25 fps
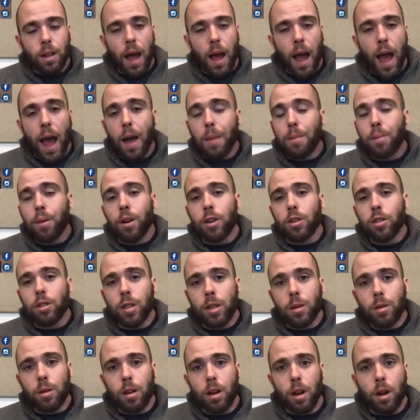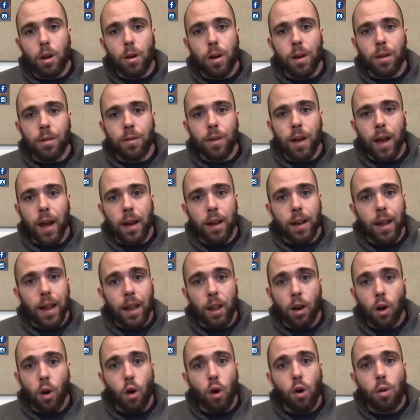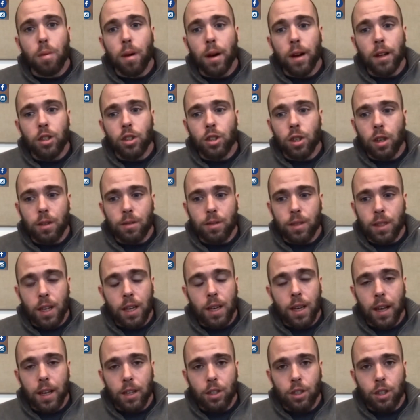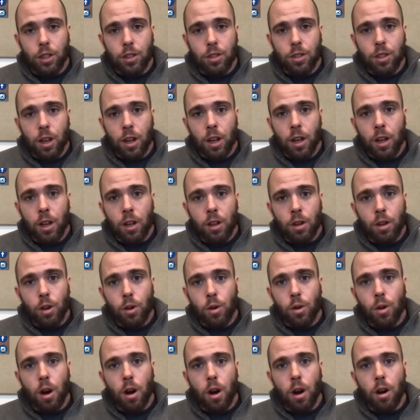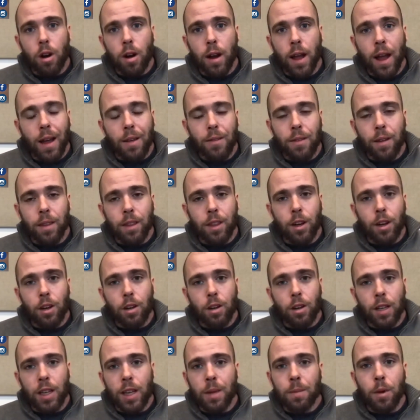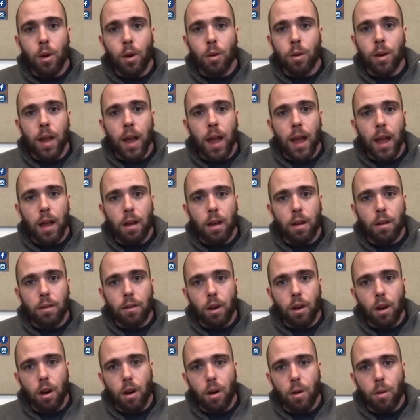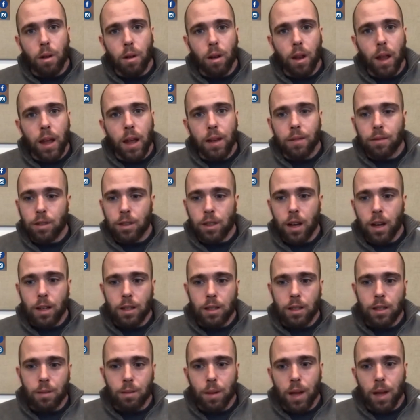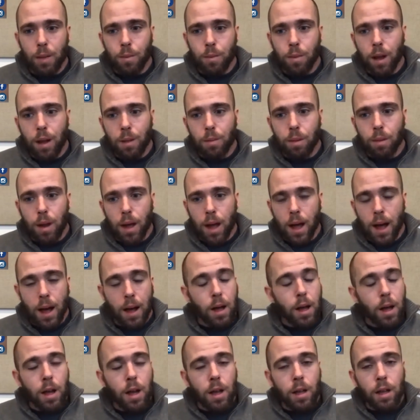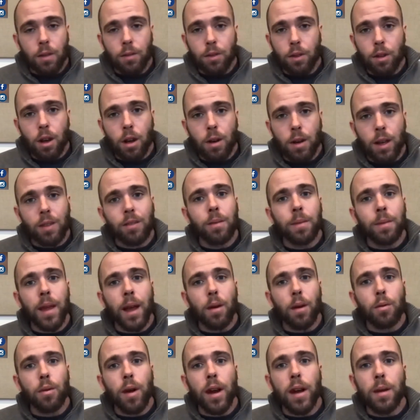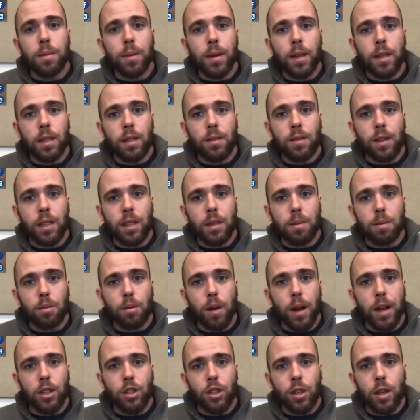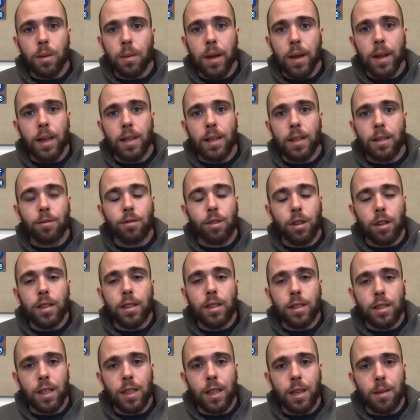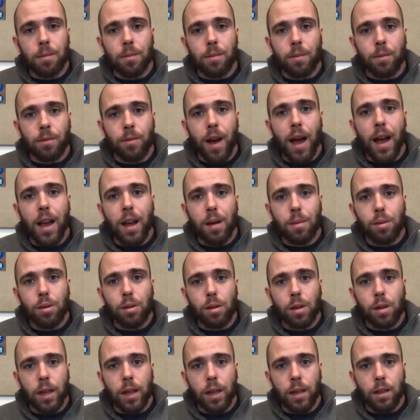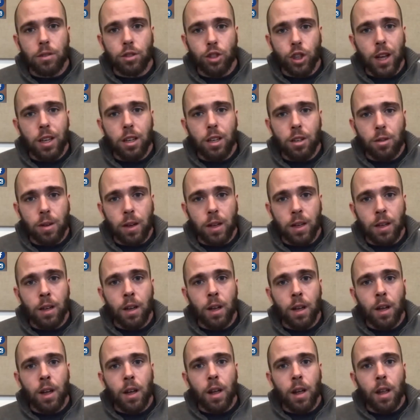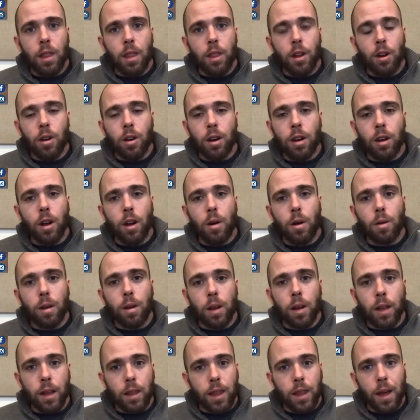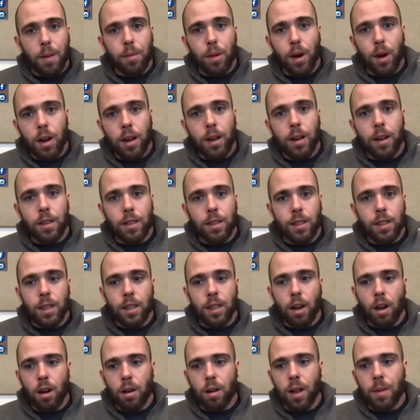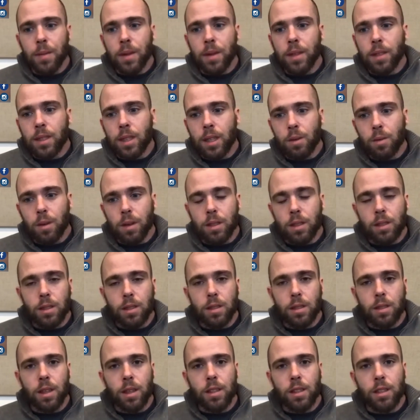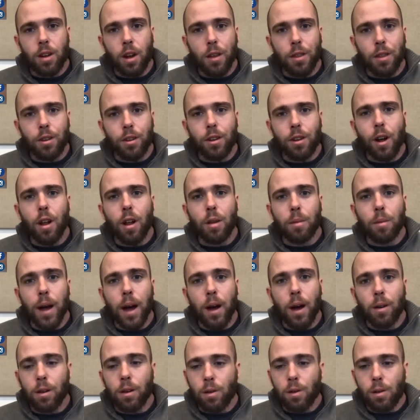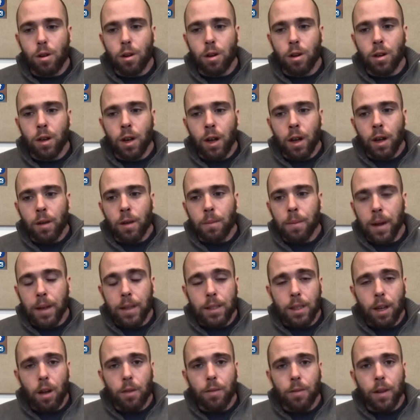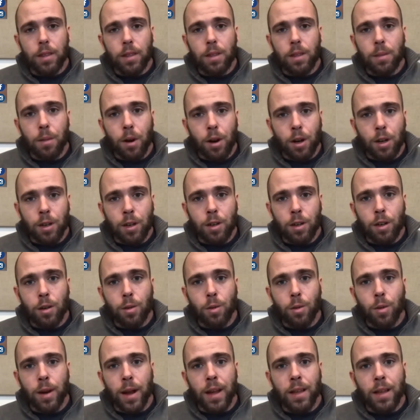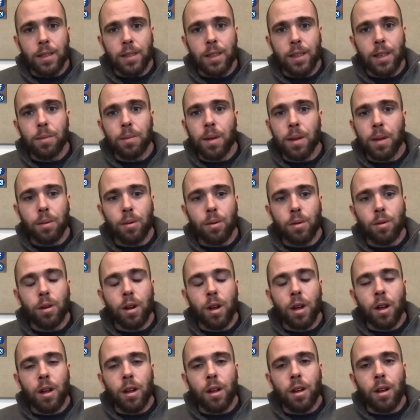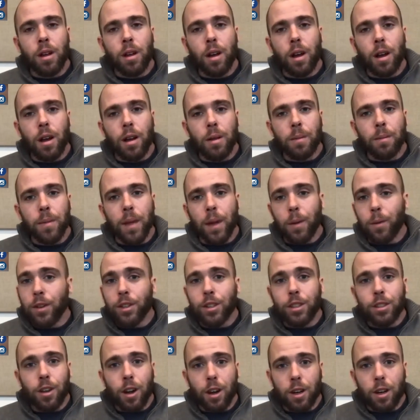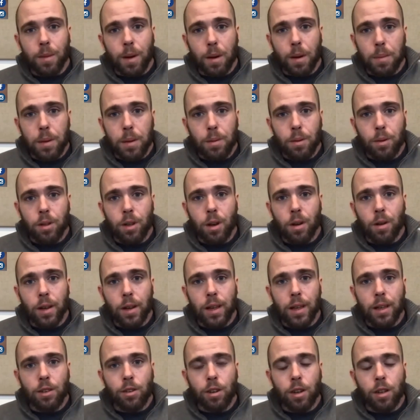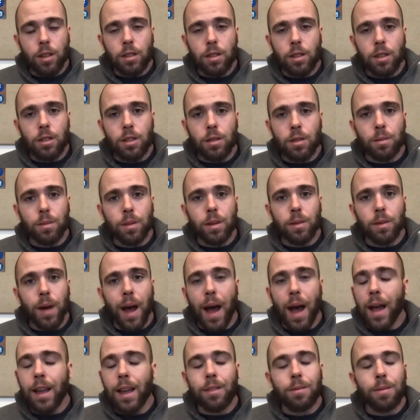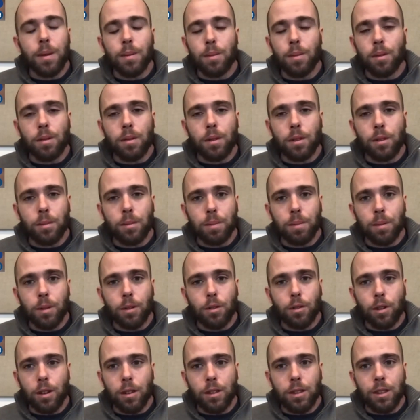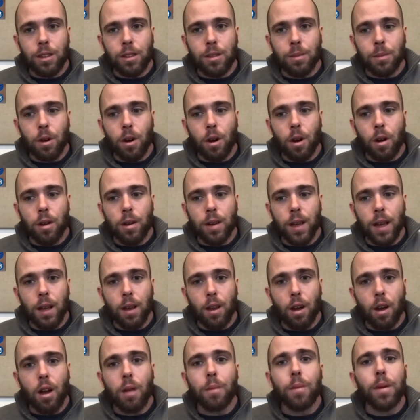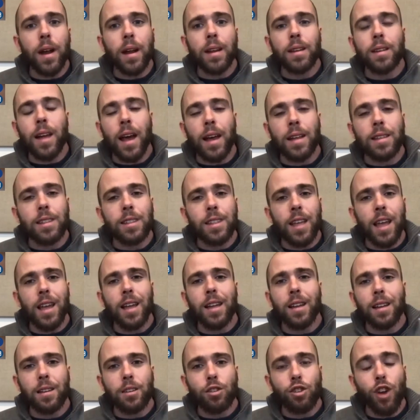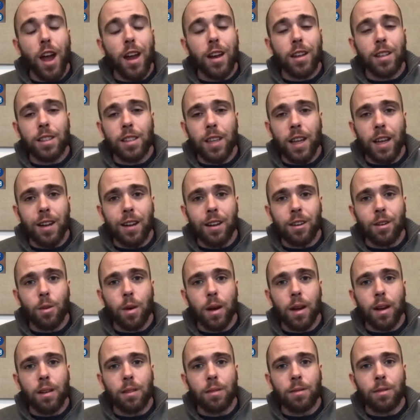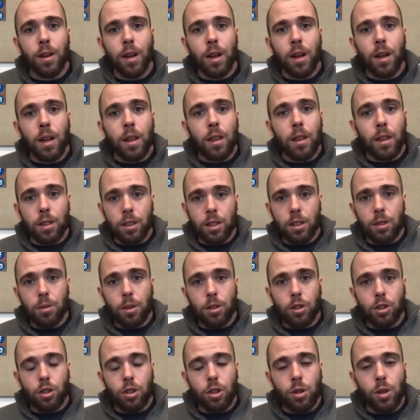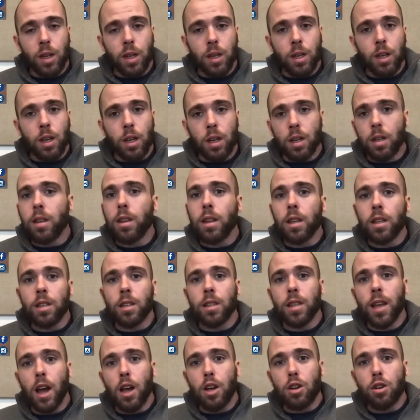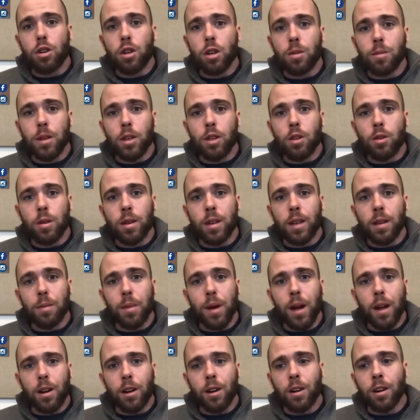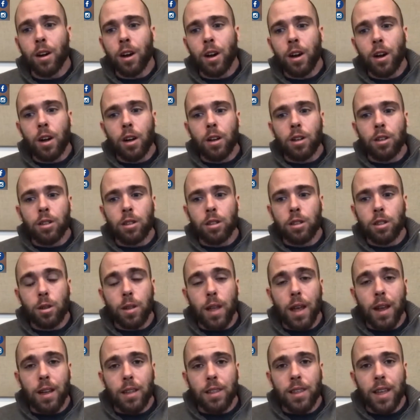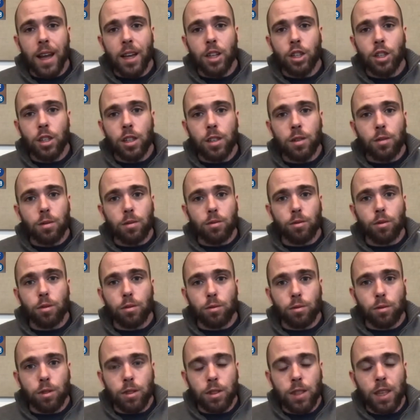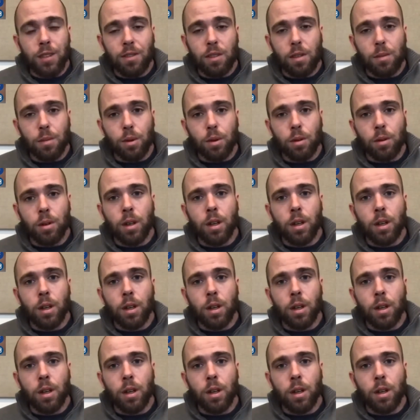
I personally would go and find a whole bunch of teenagers mm-hmm. who are having their emo day of, oh, well, life sucks and blah, blah, blah. If you go give them that right piece of inspiration and make it really seem viable and genuine, they're going to go click that button and see, oh, let me see what's this author all about. Or myself as a marketer, when I see people, um, and we just talked about people don't like criticism, but I give people criticism all day long, but I, I say it, try to say it in a way of this is what you're doing good, this is how you could be doing it better, so that it's actually re receivable.